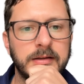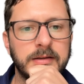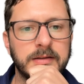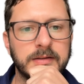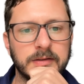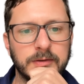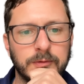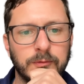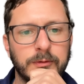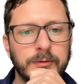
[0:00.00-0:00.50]

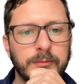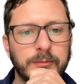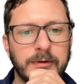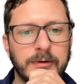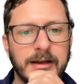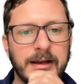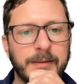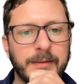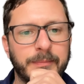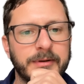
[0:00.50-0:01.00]
So what will
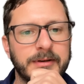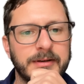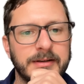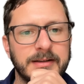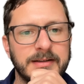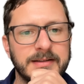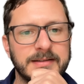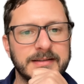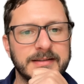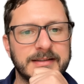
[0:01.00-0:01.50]
happen
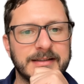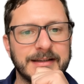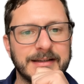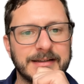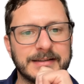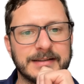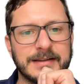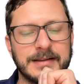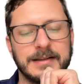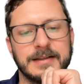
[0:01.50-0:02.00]
is it
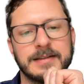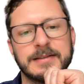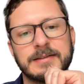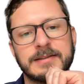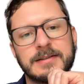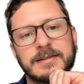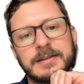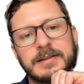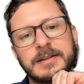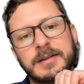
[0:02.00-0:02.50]
takes
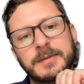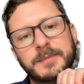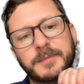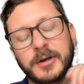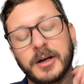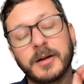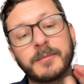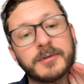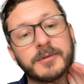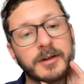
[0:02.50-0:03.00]
this
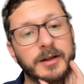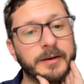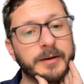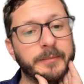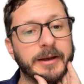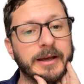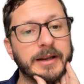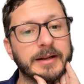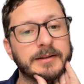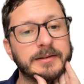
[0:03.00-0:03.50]
prompt
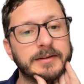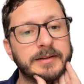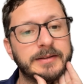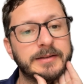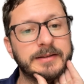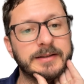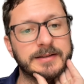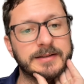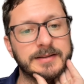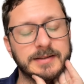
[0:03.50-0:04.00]

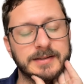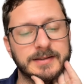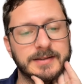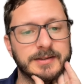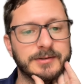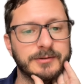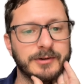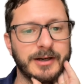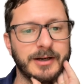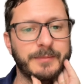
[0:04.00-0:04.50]
automatically, it sends
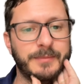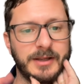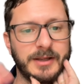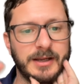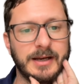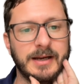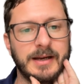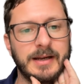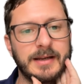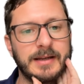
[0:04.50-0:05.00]
it to our
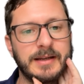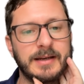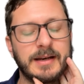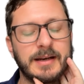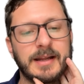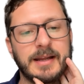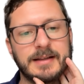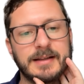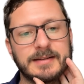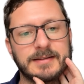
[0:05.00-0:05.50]
API, it
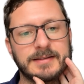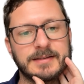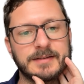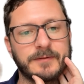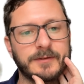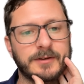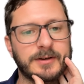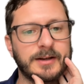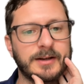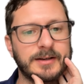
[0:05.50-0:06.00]
enhances it
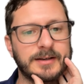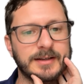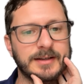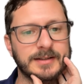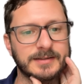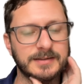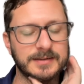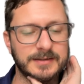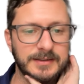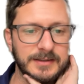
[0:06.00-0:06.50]
for
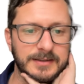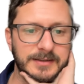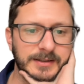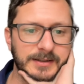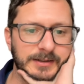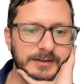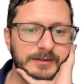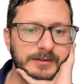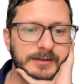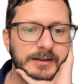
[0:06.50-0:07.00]
context and
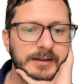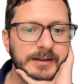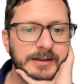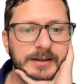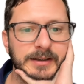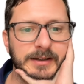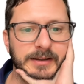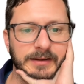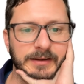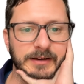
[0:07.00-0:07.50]
detail,
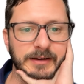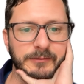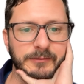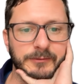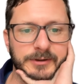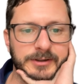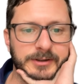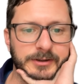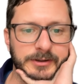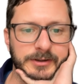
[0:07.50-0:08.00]
and then it
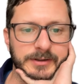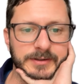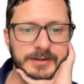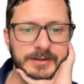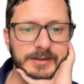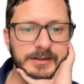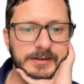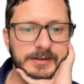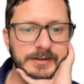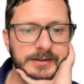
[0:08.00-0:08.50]
returns
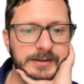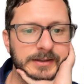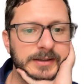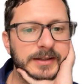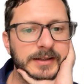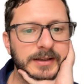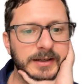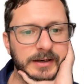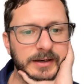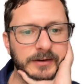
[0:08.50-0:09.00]
it,
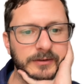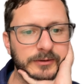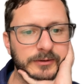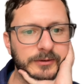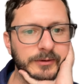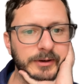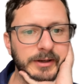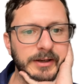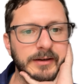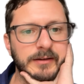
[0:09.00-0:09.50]
and it'll
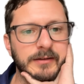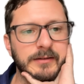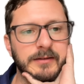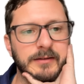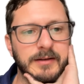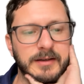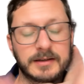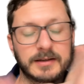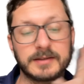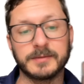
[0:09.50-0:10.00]
create...
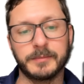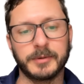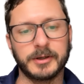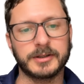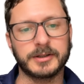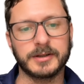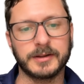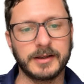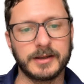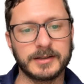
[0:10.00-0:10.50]
It does a
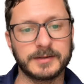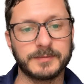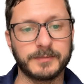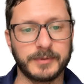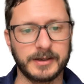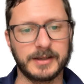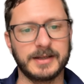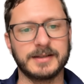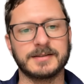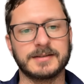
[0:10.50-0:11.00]
bunch of things,
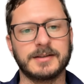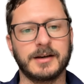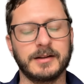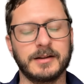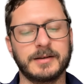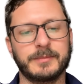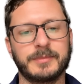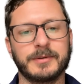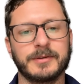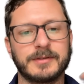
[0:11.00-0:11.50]
but it has
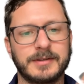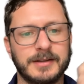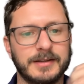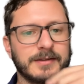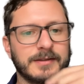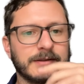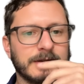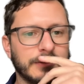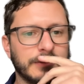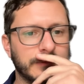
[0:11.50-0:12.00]
Dolly built
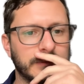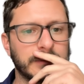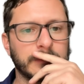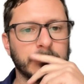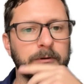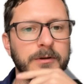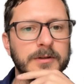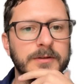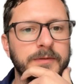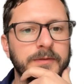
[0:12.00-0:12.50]
in, so it
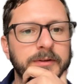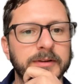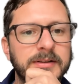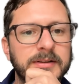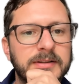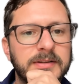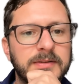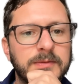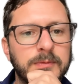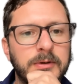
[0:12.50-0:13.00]
works for
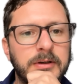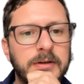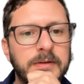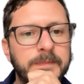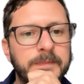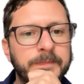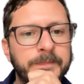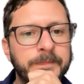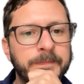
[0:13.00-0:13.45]
this as well.